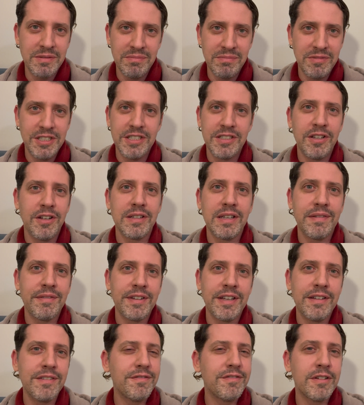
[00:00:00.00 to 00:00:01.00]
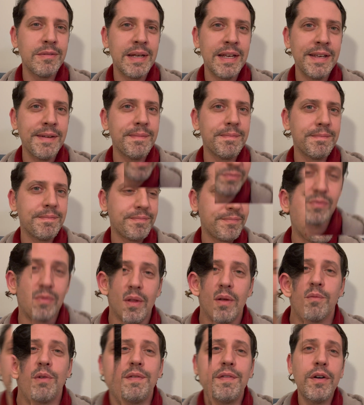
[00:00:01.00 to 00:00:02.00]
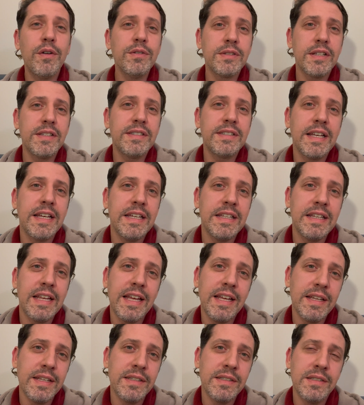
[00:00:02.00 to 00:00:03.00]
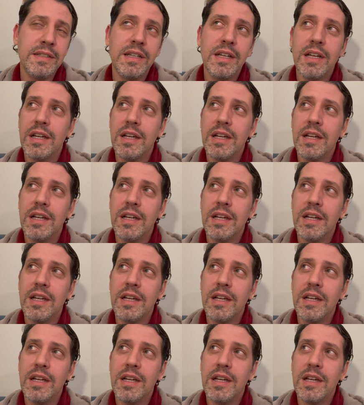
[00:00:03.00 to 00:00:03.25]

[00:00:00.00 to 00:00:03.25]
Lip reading: she's not giving it for me. We've also seen in